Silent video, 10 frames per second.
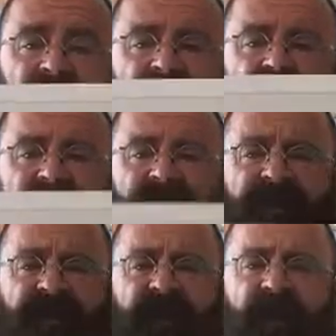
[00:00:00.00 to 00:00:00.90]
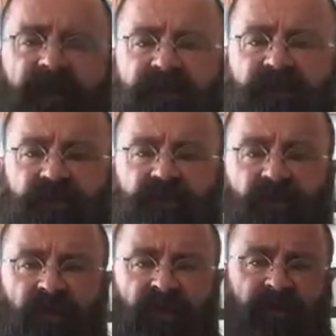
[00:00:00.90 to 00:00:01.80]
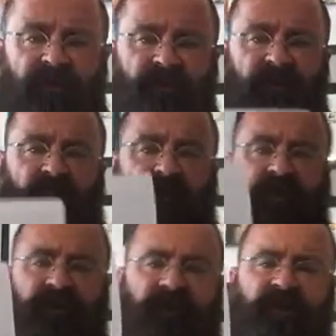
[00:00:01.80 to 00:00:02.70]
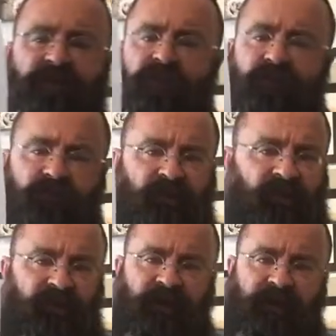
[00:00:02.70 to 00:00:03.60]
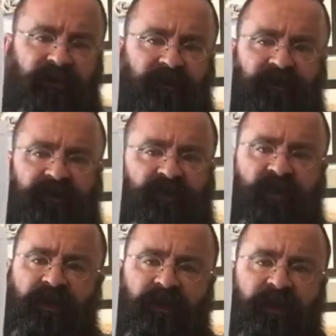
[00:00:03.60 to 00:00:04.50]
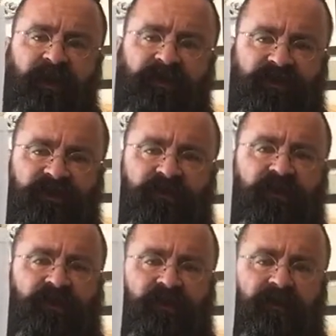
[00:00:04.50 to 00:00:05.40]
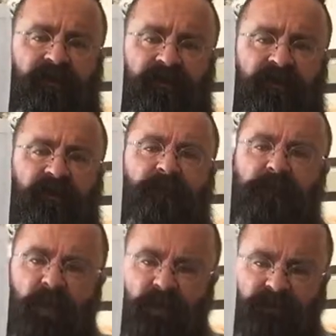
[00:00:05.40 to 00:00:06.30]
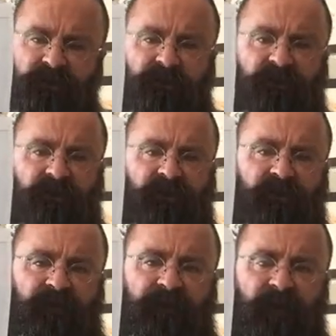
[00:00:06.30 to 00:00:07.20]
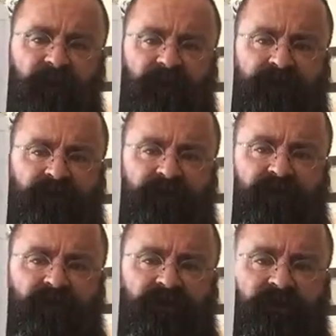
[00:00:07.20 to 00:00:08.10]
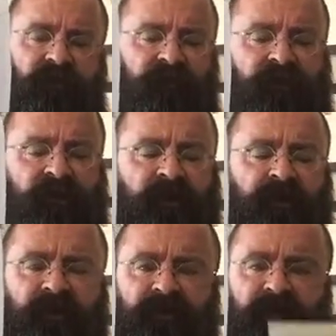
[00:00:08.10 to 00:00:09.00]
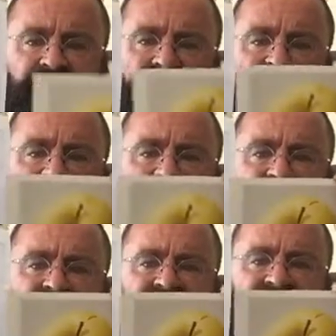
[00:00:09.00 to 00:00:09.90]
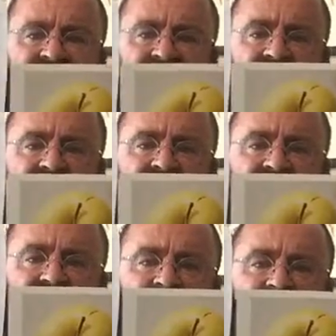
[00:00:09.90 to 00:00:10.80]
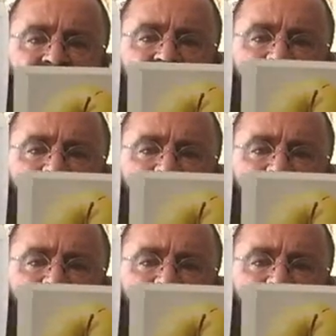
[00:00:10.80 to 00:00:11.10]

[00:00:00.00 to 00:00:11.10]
I call this a skeletal drawing because I don't put in any of the shading. I just put the bones of the composition. So you can see I cut the pear